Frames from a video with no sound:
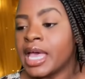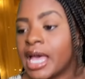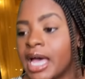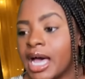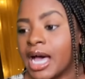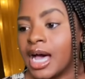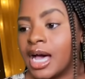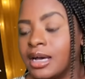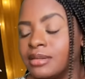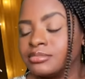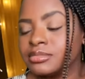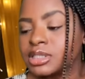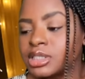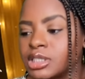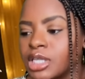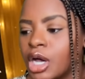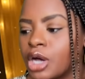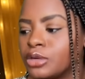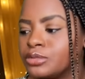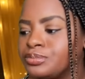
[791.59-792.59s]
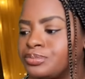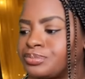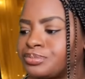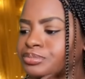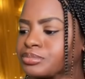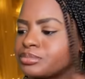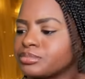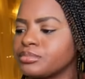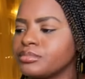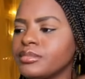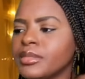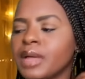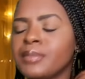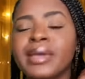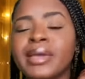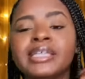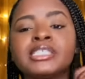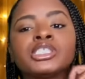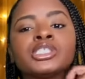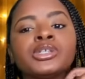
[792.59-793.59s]
Um, so
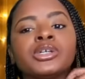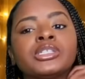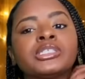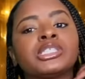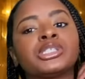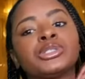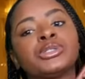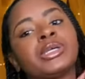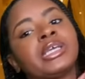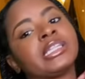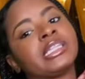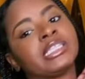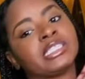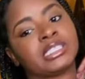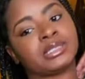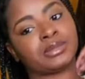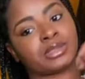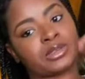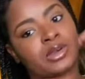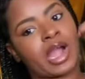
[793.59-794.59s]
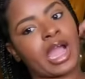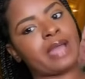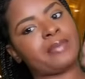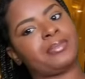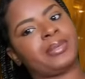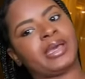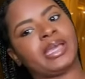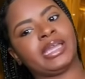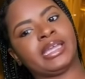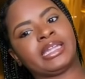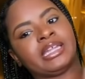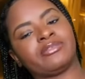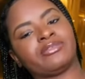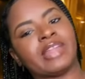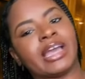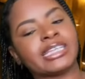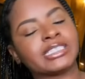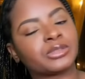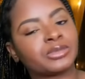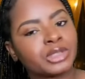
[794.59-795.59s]
Make sure to hit the subscribe button if
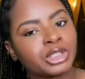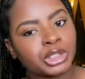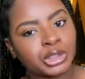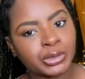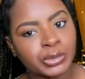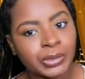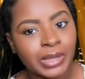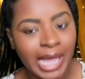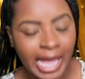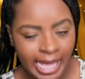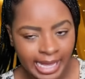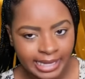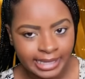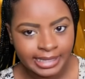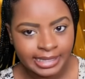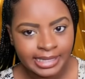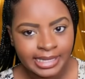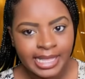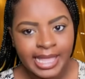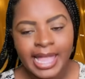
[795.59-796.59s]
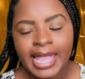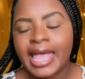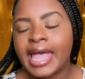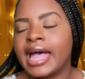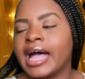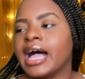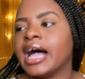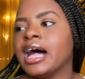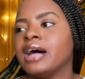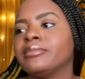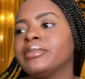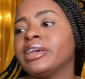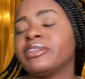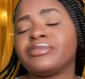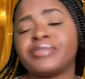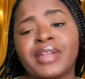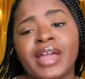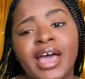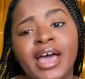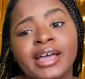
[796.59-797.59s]
that's what you like. Um, if
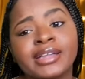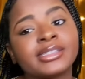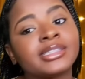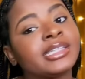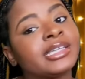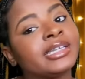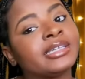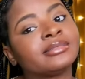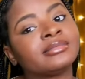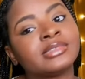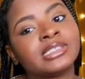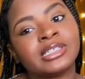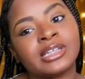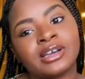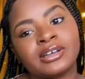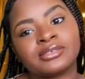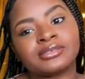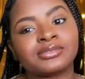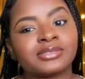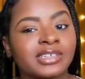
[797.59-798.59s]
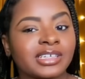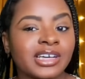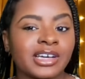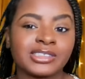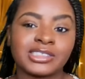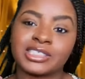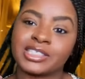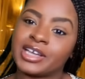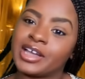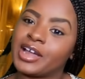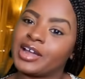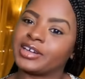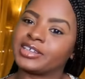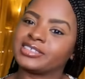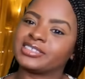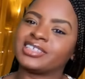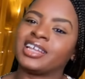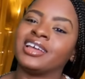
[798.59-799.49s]
not, then, you know, go to the hurt.